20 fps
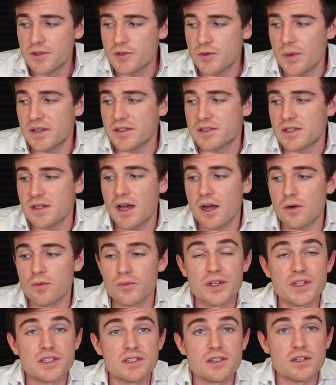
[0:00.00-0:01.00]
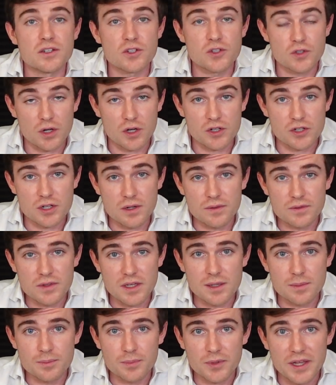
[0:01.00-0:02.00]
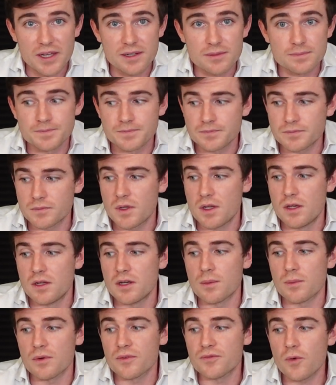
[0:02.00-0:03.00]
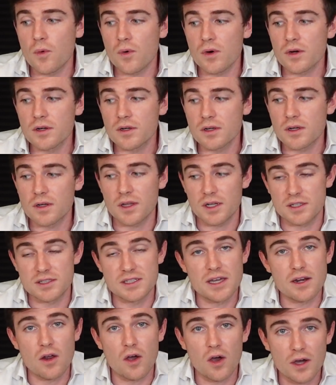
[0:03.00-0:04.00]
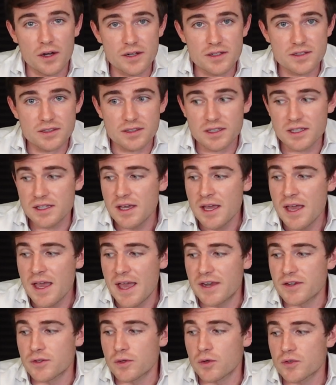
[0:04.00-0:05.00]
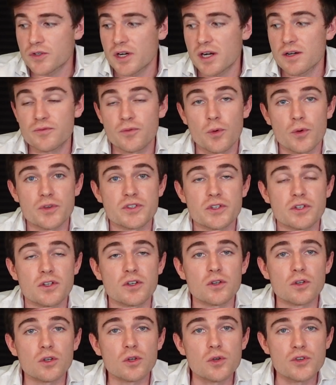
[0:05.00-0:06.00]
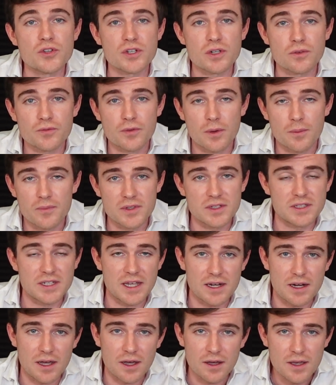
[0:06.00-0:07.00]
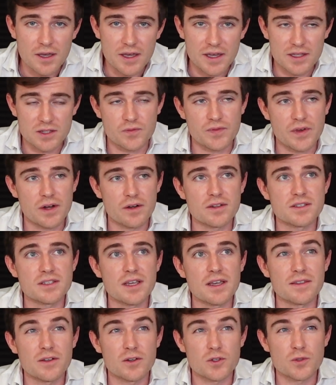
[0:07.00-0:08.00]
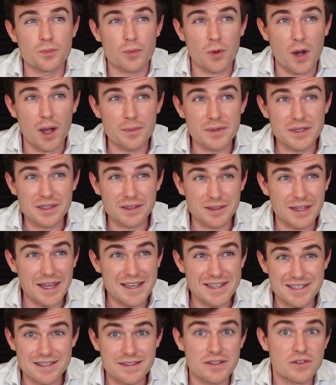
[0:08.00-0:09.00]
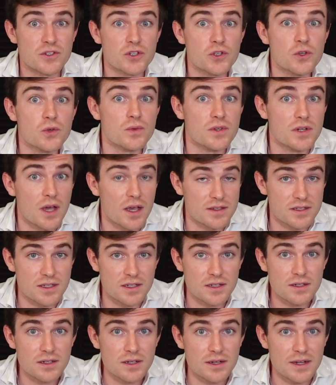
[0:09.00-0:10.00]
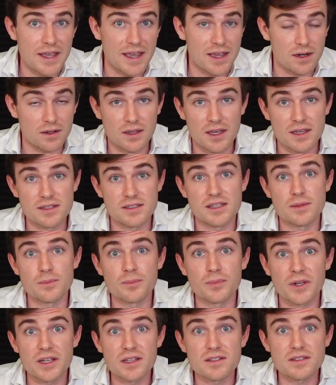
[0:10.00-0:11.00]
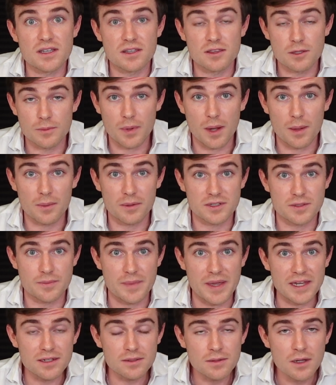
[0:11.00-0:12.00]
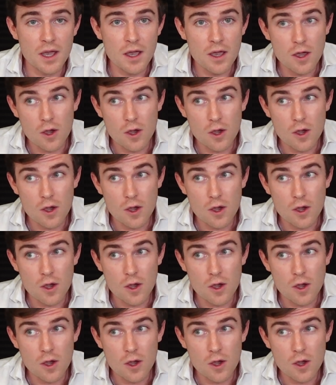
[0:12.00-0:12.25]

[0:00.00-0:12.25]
so as to not risk the destruction of the implant. Number 4, collect data honestly and don't try to force a conclusion from the data. It's fair to say there's probably less than 24 analyzed implants in the public domain.